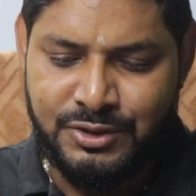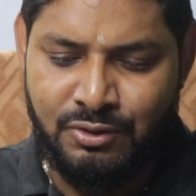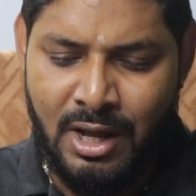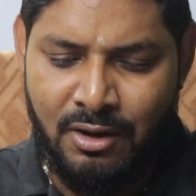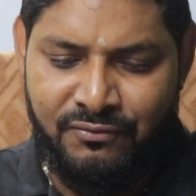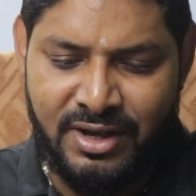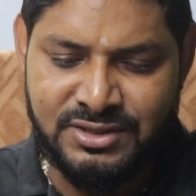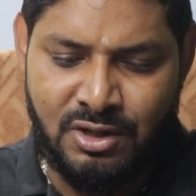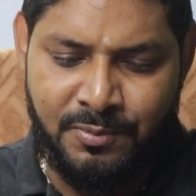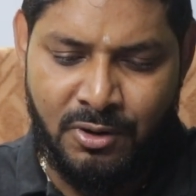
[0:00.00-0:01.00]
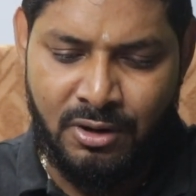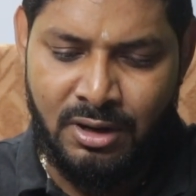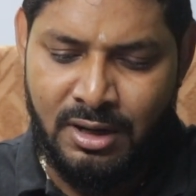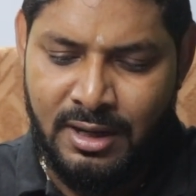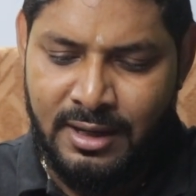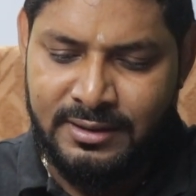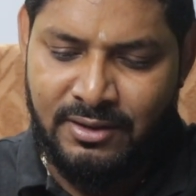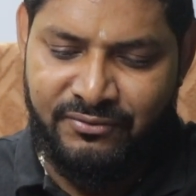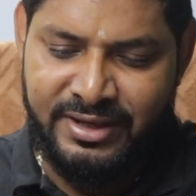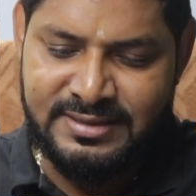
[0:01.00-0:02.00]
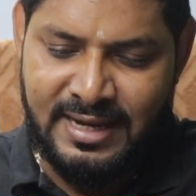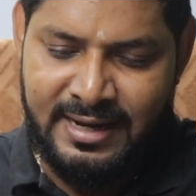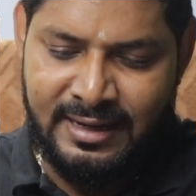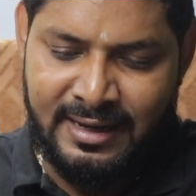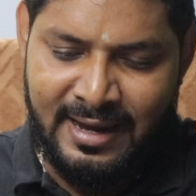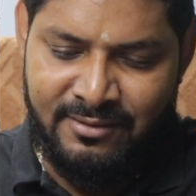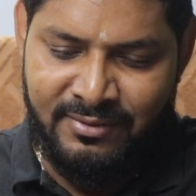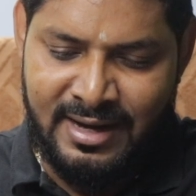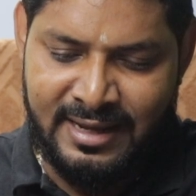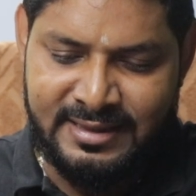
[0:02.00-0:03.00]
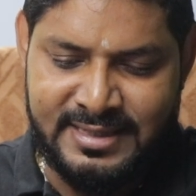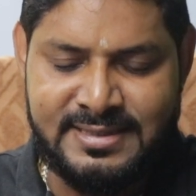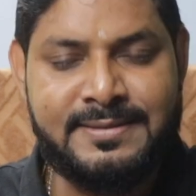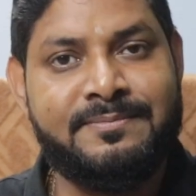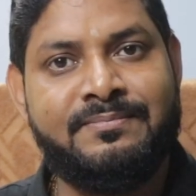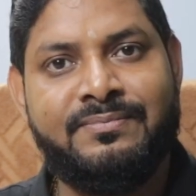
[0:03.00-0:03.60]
So now first of all, the V sign can be like this.